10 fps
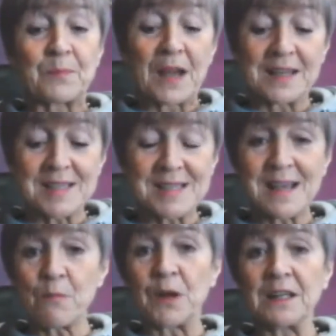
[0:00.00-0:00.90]
And it's the
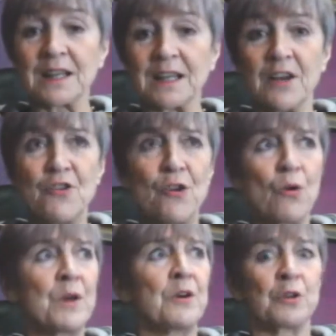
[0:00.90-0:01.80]
same with healing.
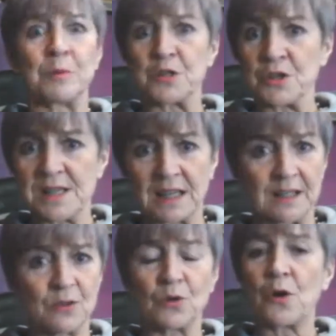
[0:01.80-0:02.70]
Knowing all about juicing
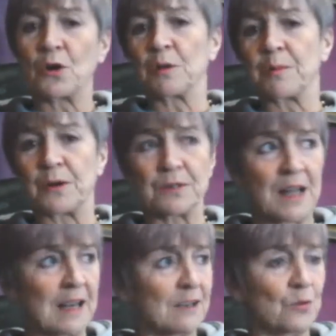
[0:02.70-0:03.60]
and knowing all about
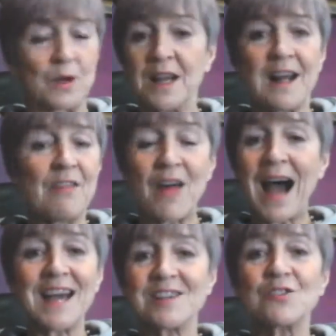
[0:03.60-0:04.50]
letting go,
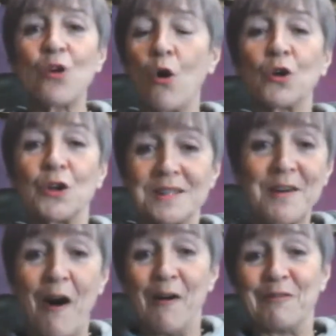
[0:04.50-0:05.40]
that is not good
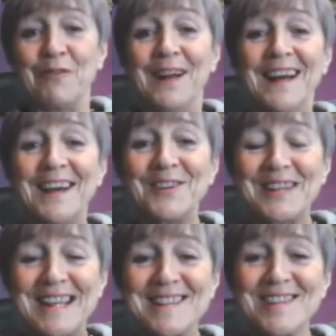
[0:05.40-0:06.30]
enough. You
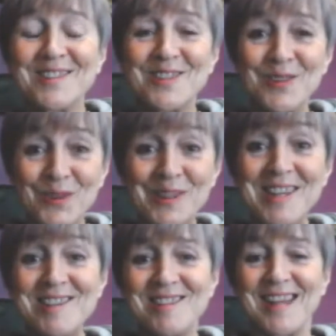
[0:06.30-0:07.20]
need to do
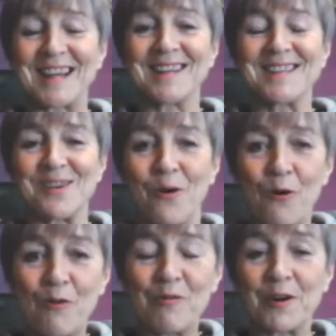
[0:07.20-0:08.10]
these things
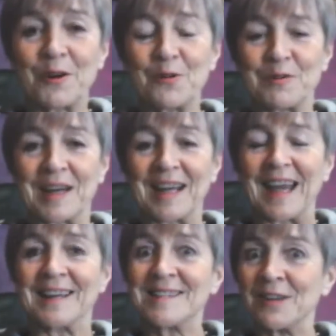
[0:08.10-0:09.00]
over and over
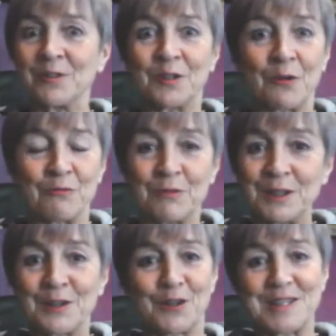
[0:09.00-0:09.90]
again until you get
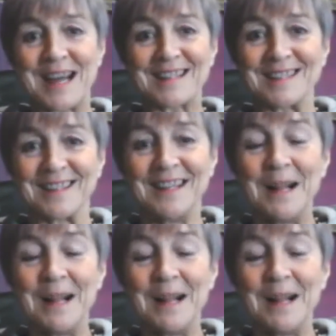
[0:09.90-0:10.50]
really good at it.